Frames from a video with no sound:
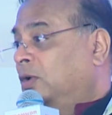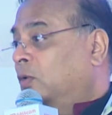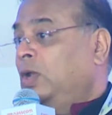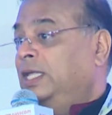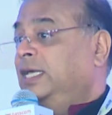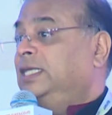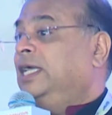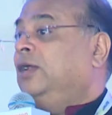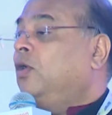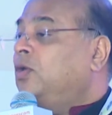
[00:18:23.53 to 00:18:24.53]
Only thing is they
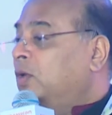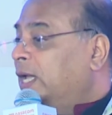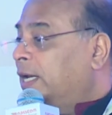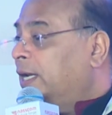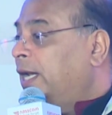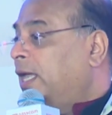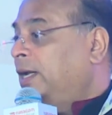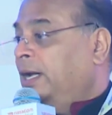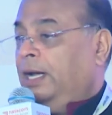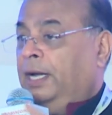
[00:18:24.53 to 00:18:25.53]
are not doing it in
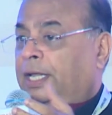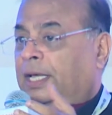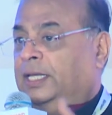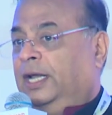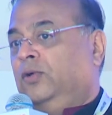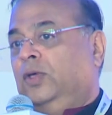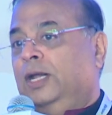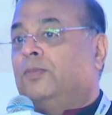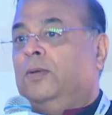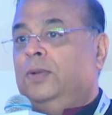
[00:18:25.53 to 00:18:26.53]
India, they are doing
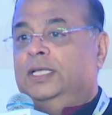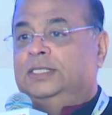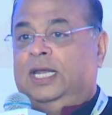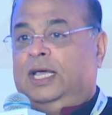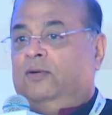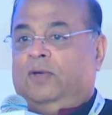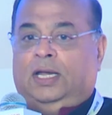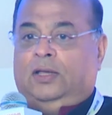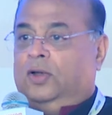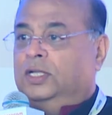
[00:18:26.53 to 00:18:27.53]
it probably in Silicon
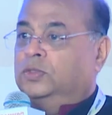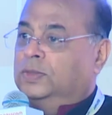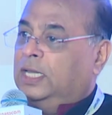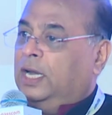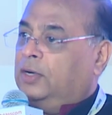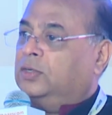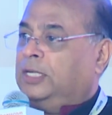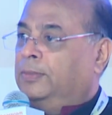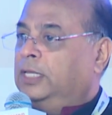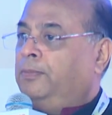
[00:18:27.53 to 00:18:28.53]
Valley or in Switzerland or
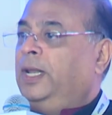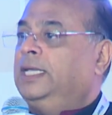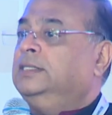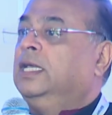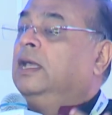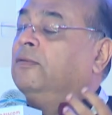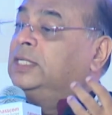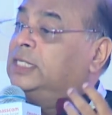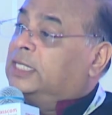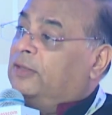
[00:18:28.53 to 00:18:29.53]
some other place, which
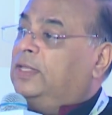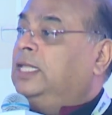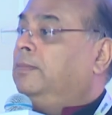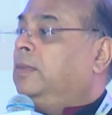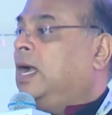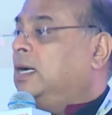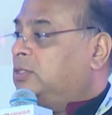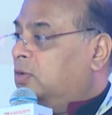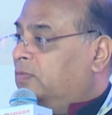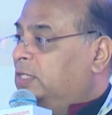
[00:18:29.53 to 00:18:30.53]
has given them grants
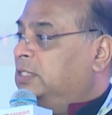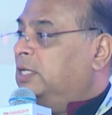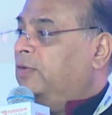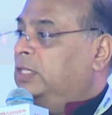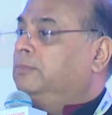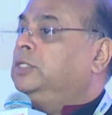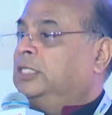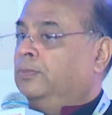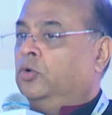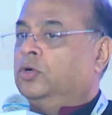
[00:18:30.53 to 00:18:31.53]
or which has given them the
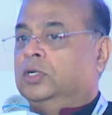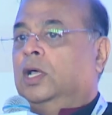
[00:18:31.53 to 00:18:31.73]
support.